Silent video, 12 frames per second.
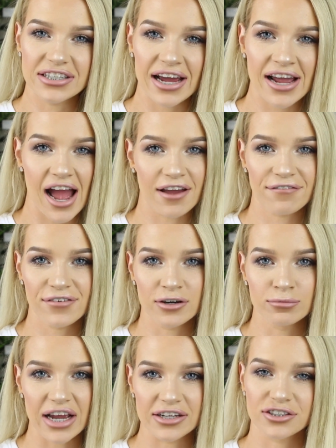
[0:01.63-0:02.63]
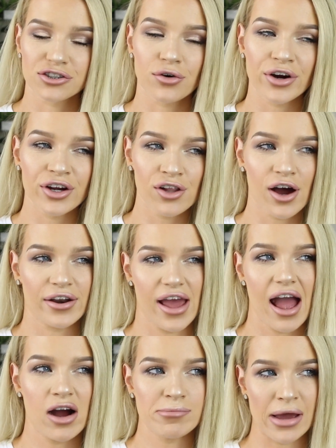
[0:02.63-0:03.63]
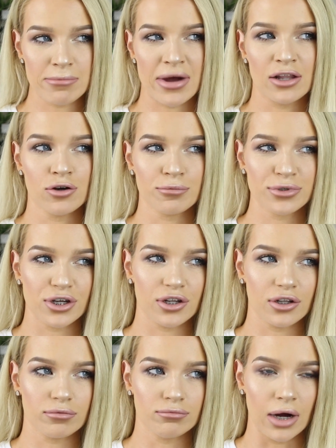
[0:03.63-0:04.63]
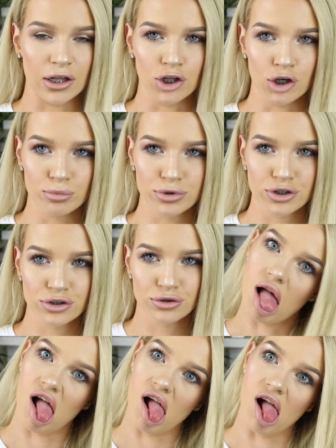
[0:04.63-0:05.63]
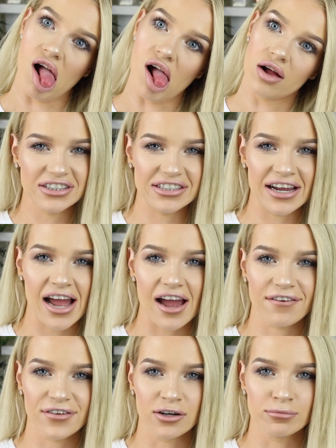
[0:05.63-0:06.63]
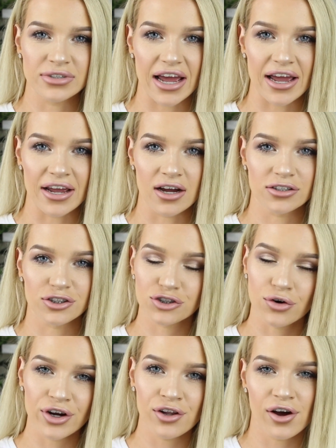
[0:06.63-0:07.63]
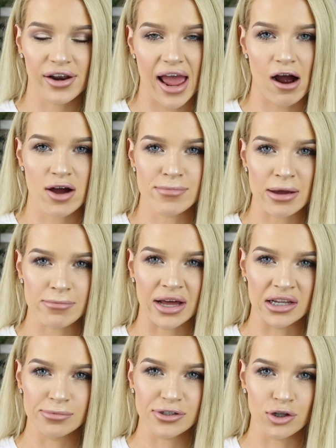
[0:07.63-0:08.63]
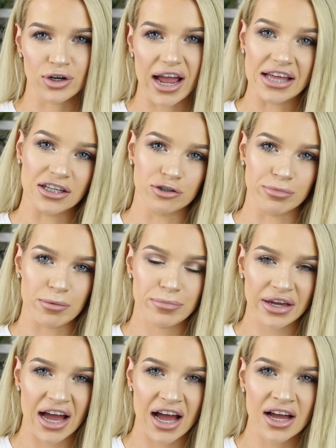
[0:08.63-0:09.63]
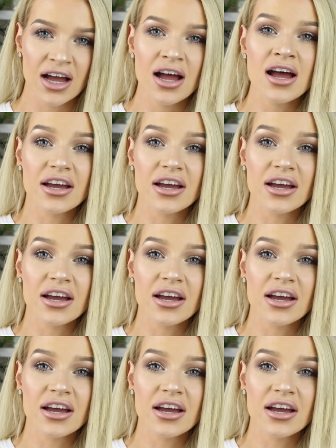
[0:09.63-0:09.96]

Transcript: Today I filmed a tutorial on how I make my lips, my lips, uh, today I filmed a tutorial on how I make my lips look a little bit bigger.